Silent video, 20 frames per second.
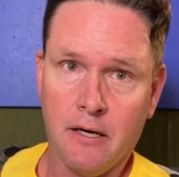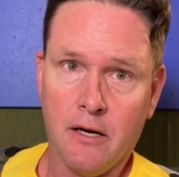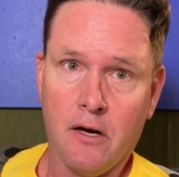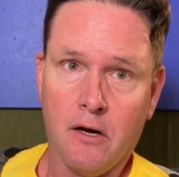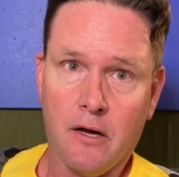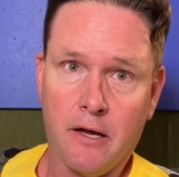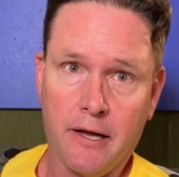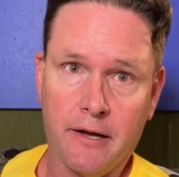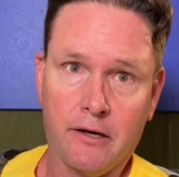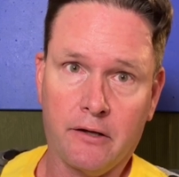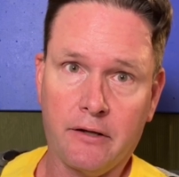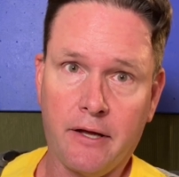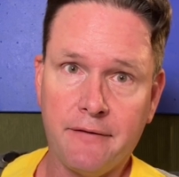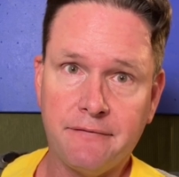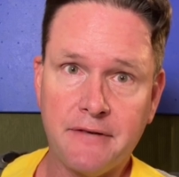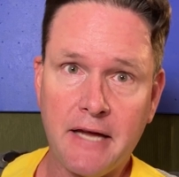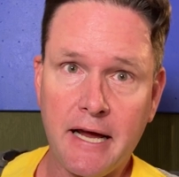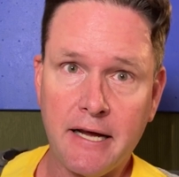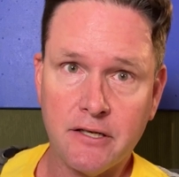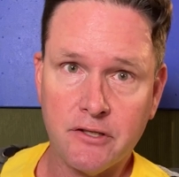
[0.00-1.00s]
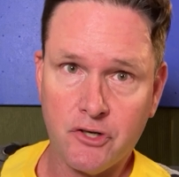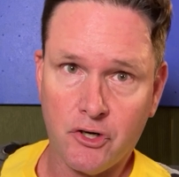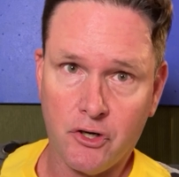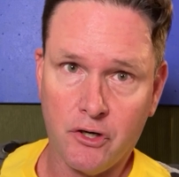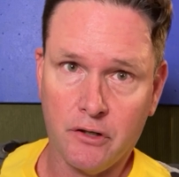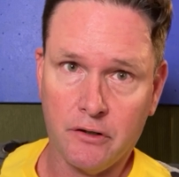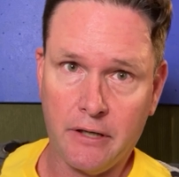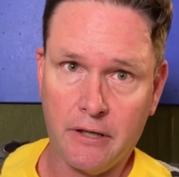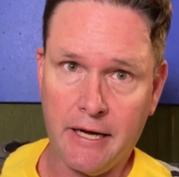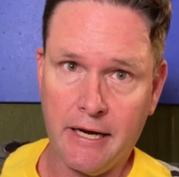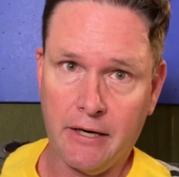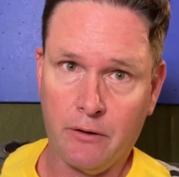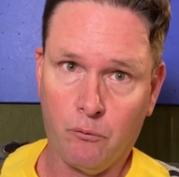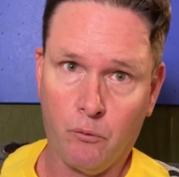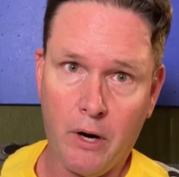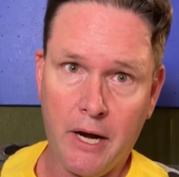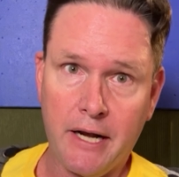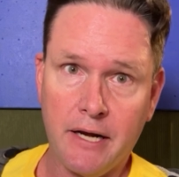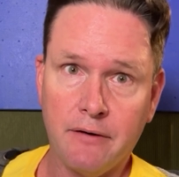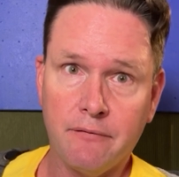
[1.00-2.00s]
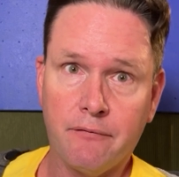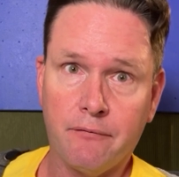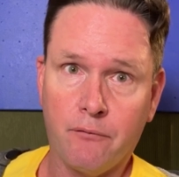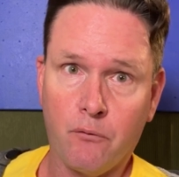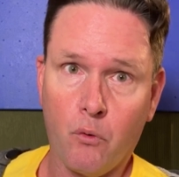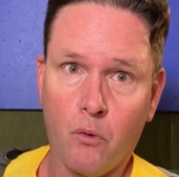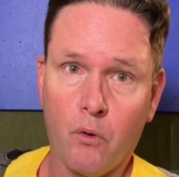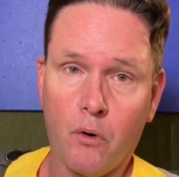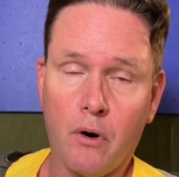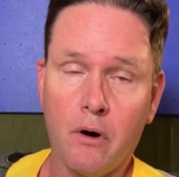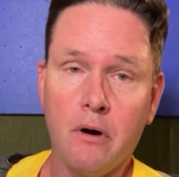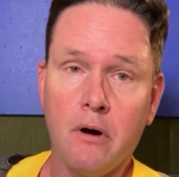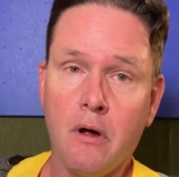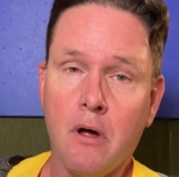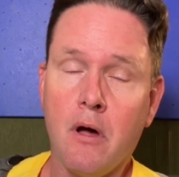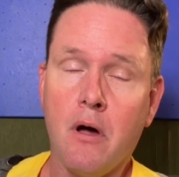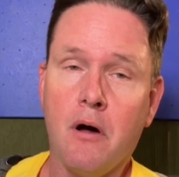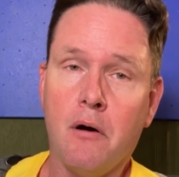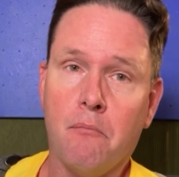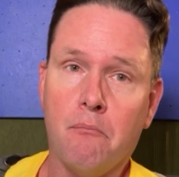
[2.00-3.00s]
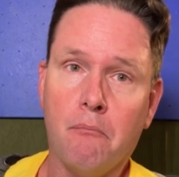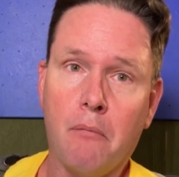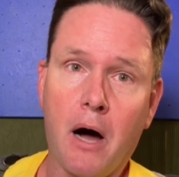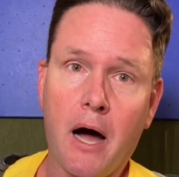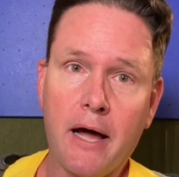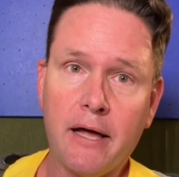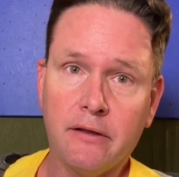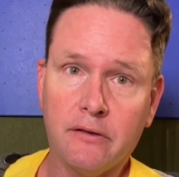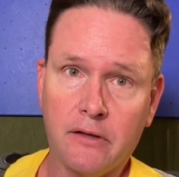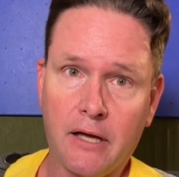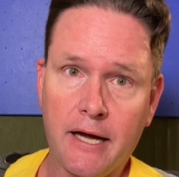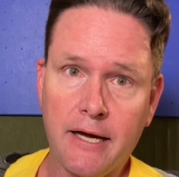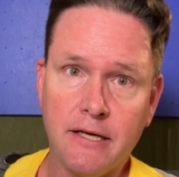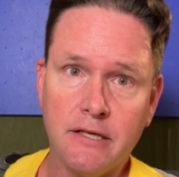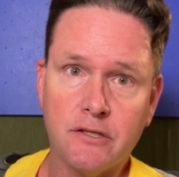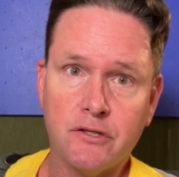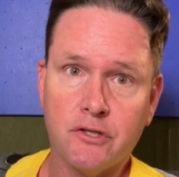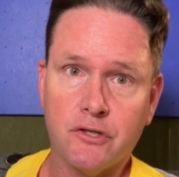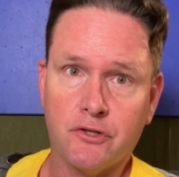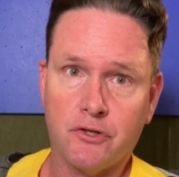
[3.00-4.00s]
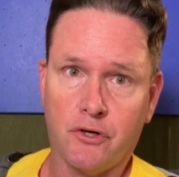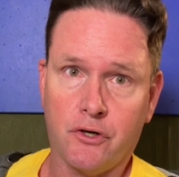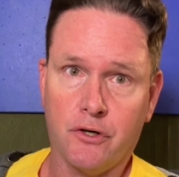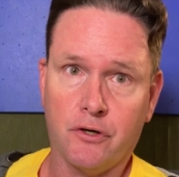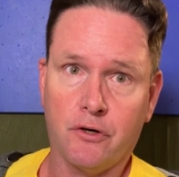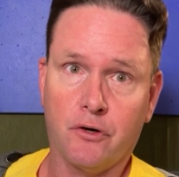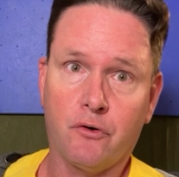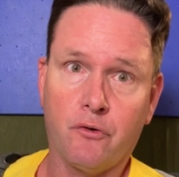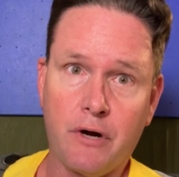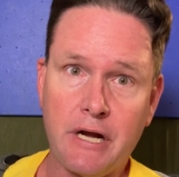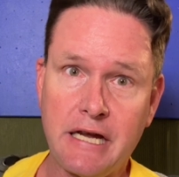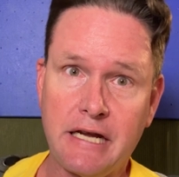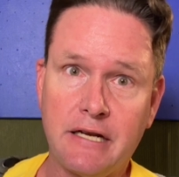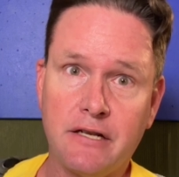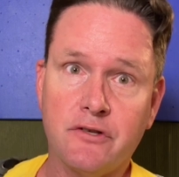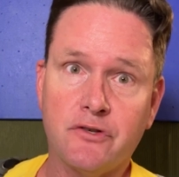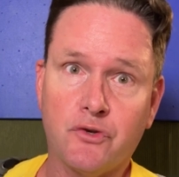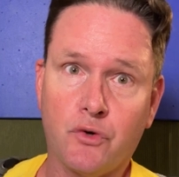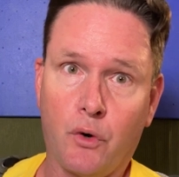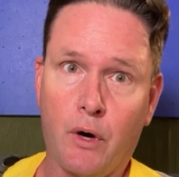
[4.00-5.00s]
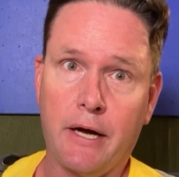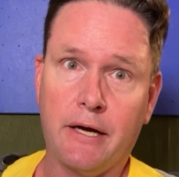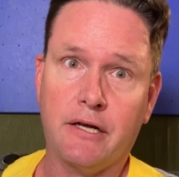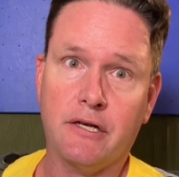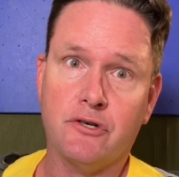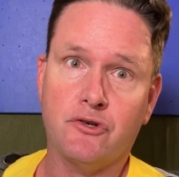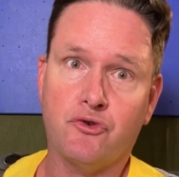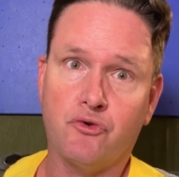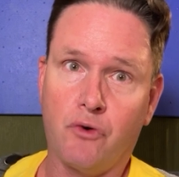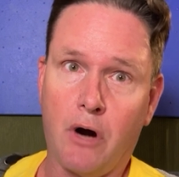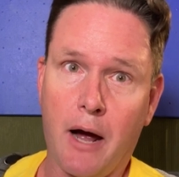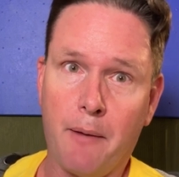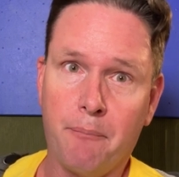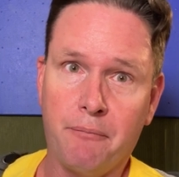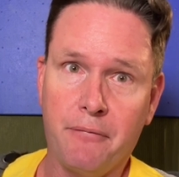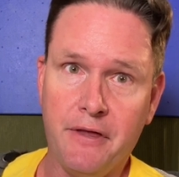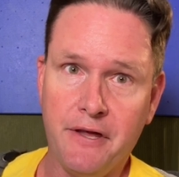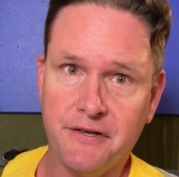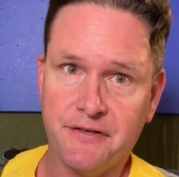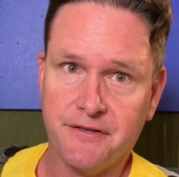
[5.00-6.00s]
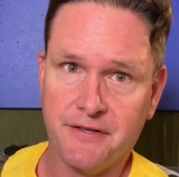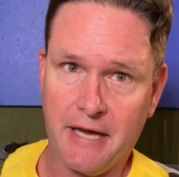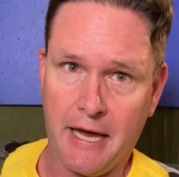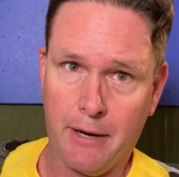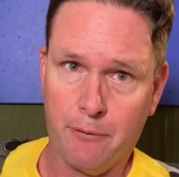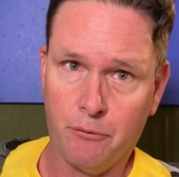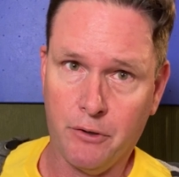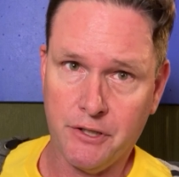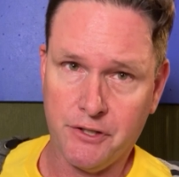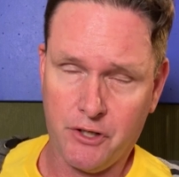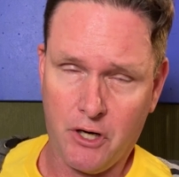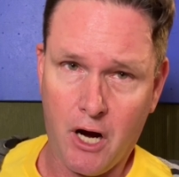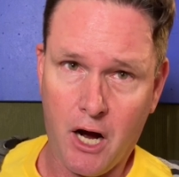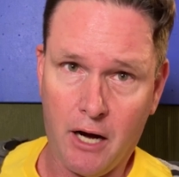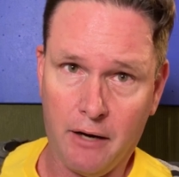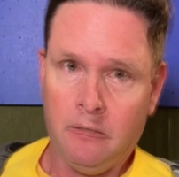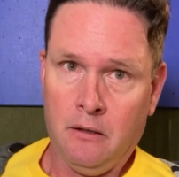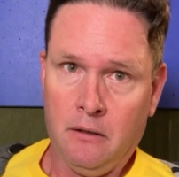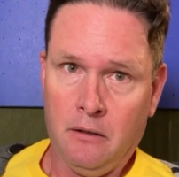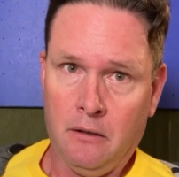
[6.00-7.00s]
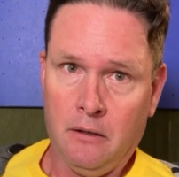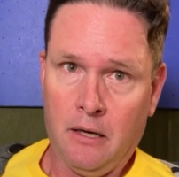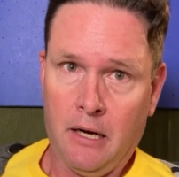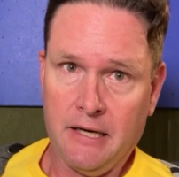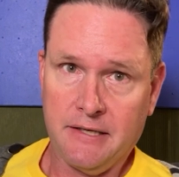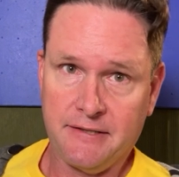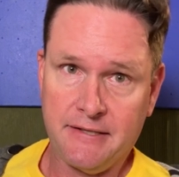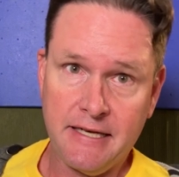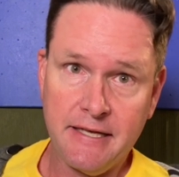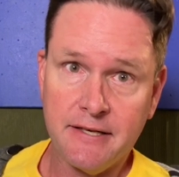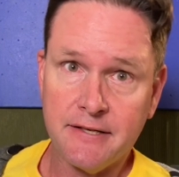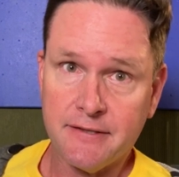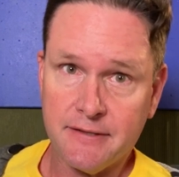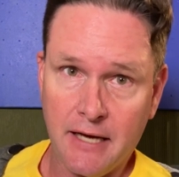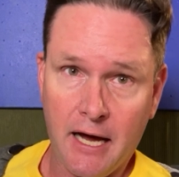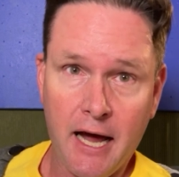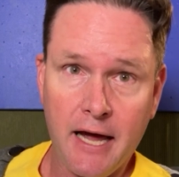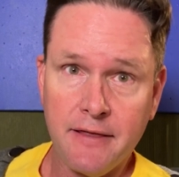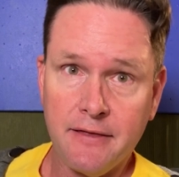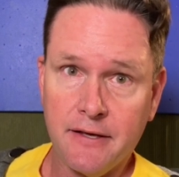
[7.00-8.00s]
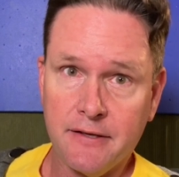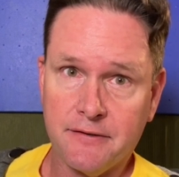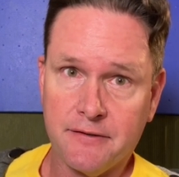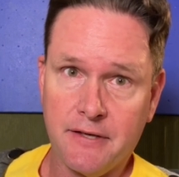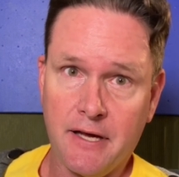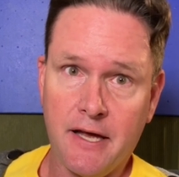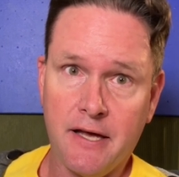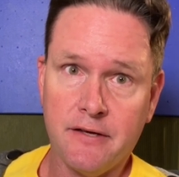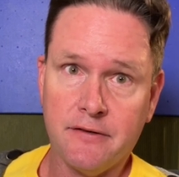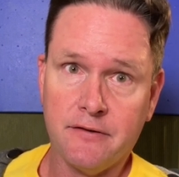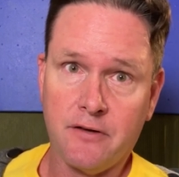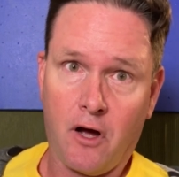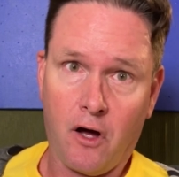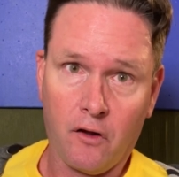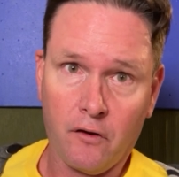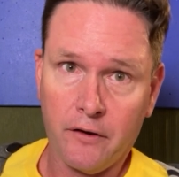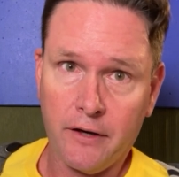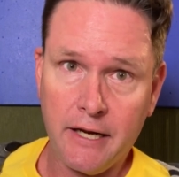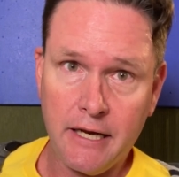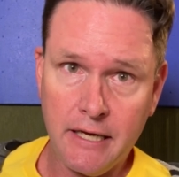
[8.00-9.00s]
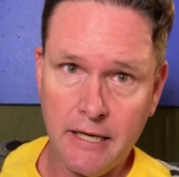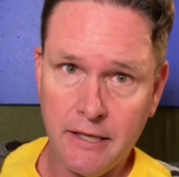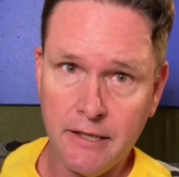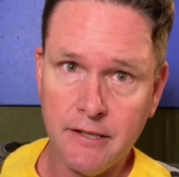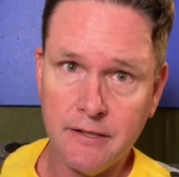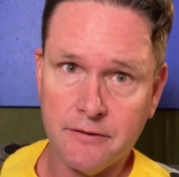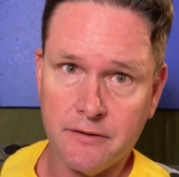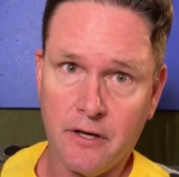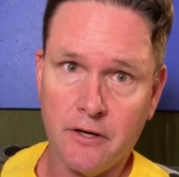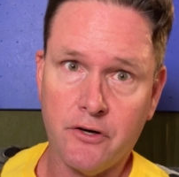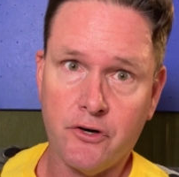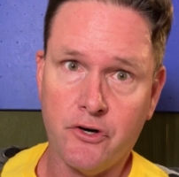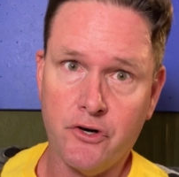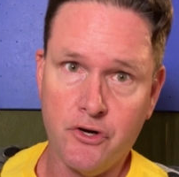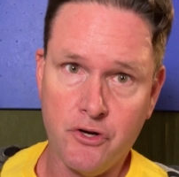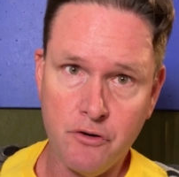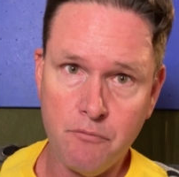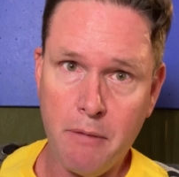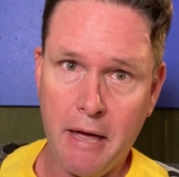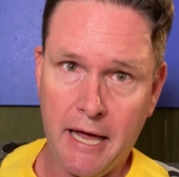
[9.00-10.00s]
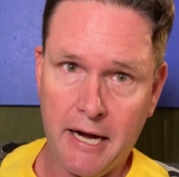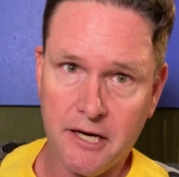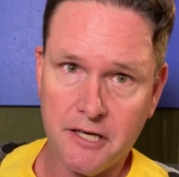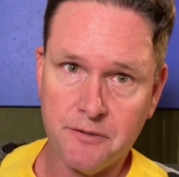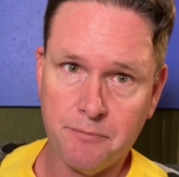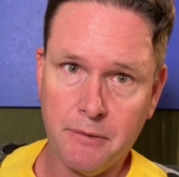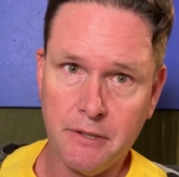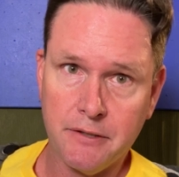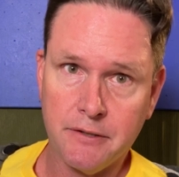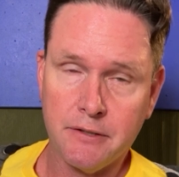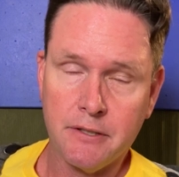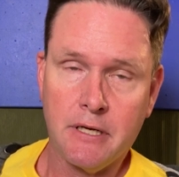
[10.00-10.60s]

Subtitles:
in a left-hand turn lane, waiting for my light to turn green so I can drop this sandwich off. I see the sign that says Holiday Inn is under new management,